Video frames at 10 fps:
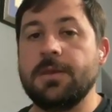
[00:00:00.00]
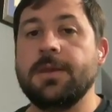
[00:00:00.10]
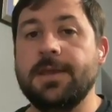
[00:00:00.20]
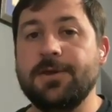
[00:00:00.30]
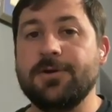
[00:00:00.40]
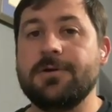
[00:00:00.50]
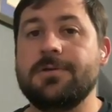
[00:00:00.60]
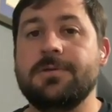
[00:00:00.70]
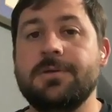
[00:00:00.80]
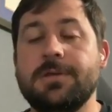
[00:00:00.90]
Hey
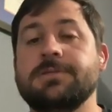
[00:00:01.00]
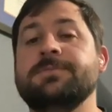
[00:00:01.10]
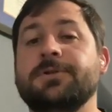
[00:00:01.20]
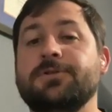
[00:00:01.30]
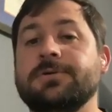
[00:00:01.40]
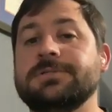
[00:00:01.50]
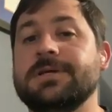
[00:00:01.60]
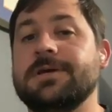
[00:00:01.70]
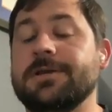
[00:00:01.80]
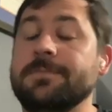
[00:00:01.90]
all, it's been a long
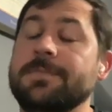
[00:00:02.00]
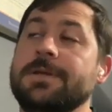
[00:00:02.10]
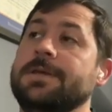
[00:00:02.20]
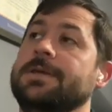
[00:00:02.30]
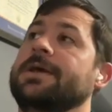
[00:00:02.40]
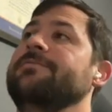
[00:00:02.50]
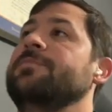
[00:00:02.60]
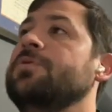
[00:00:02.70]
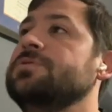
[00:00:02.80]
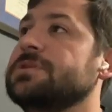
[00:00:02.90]
time. Haven't
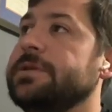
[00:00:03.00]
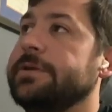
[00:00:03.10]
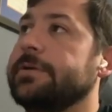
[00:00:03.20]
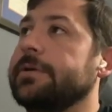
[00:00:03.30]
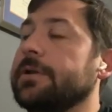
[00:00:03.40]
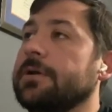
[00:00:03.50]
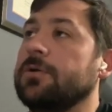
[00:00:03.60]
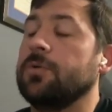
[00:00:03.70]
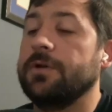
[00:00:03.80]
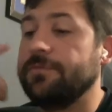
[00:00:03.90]
posted here in
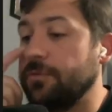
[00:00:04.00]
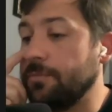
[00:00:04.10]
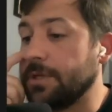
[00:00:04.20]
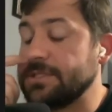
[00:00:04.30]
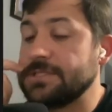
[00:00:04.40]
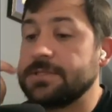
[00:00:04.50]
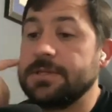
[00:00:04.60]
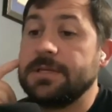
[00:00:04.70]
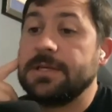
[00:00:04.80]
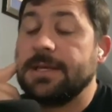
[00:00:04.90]
quite a few months,
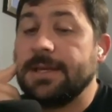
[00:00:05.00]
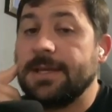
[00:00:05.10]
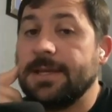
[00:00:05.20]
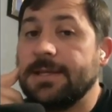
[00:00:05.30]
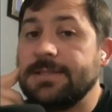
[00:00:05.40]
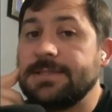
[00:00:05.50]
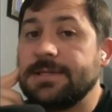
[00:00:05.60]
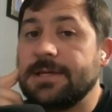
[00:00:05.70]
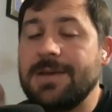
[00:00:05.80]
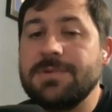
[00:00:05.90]
and
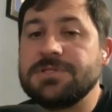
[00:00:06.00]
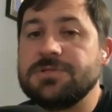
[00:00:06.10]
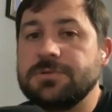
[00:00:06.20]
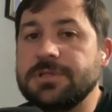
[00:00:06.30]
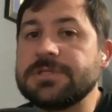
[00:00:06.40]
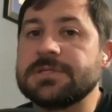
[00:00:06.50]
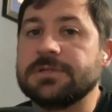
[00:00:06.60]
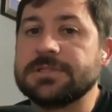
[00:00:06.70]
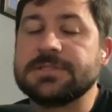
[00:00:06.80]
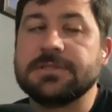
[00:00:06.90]
I miss doing this
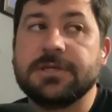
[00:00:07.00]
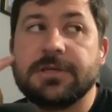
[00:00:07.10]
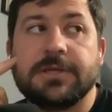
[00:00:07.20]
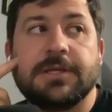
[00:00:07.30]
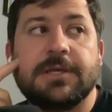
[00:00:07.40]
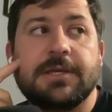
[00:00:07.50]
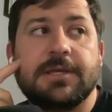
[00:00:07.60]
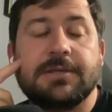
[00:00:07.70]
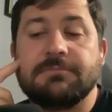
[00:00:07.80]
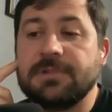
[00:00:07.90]
honestly.
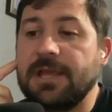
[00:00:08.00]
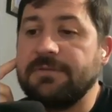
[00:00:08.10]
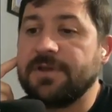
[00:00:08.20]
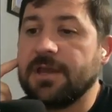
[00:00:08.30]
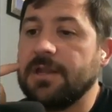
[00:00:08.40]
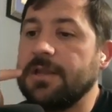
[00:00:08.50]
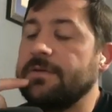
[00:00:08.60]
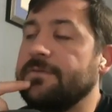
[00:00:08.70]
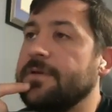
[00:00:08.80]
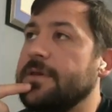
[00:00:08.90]
Life kind of